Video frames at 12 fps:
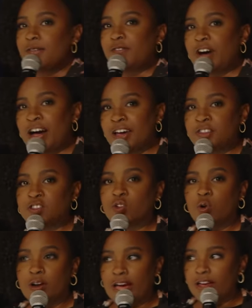find the
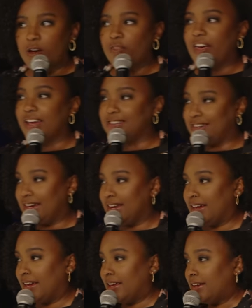tornado that
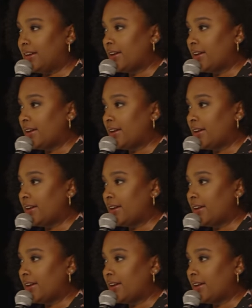did it.